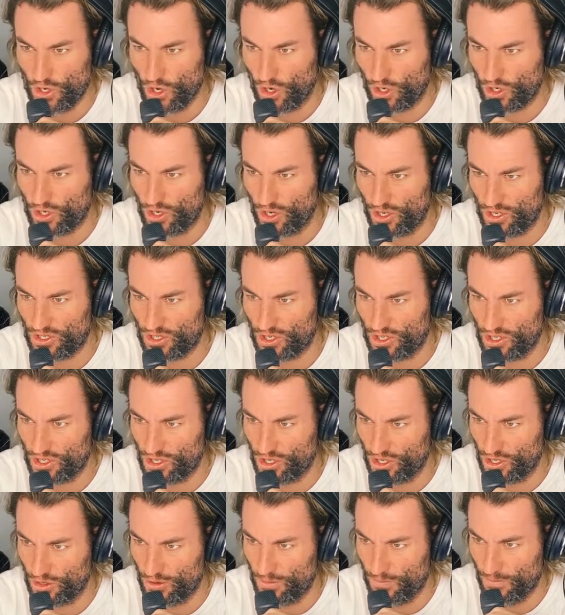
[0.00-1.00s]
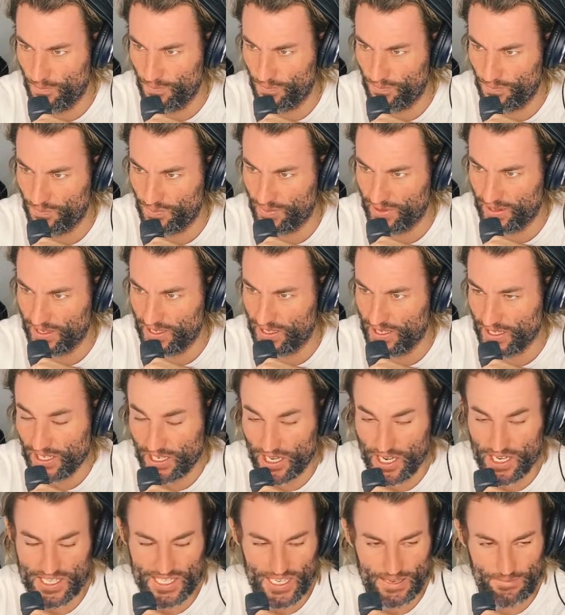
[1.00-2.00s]
Not Kostya Zoo.
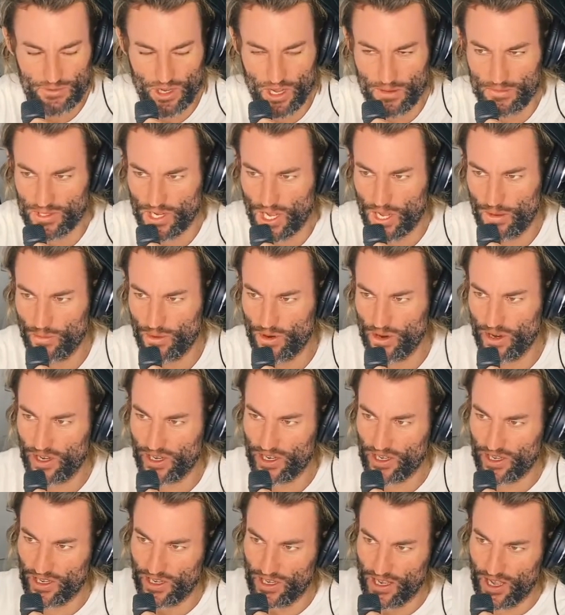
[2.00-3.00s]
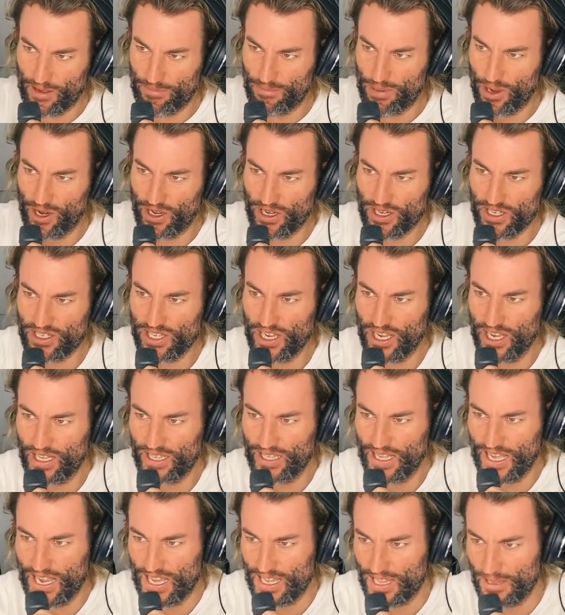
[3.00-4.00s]
You know, sometimes I'm wearing a
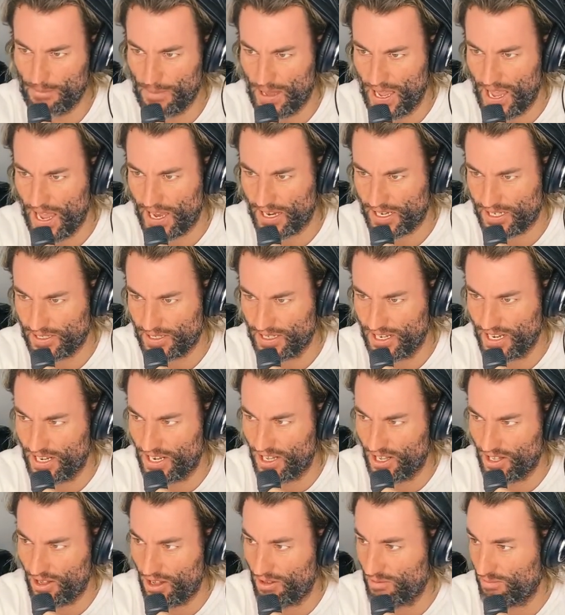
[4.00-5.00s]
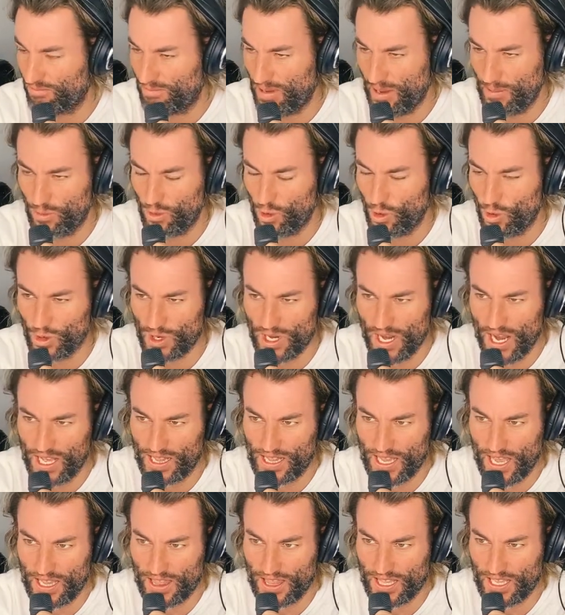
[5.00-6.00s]
ponytail out the back and people will
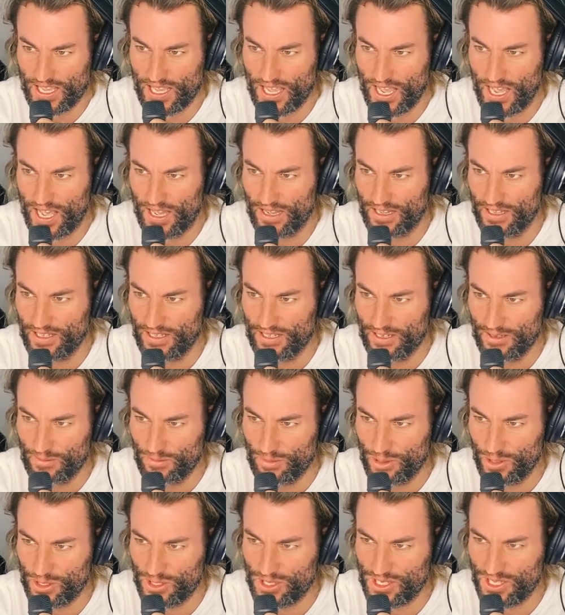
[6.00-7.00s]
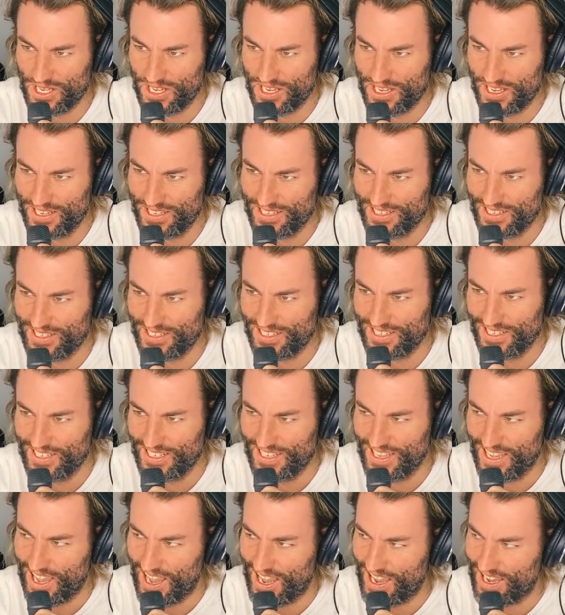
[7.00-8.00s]
yell out the car, pussy,
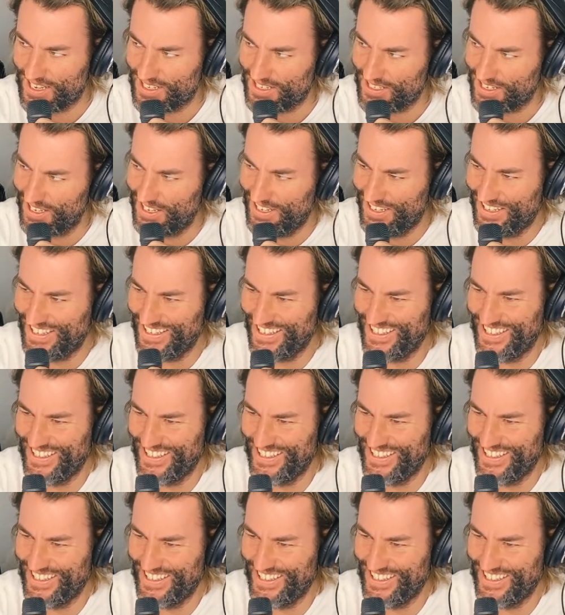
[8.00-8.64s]
and...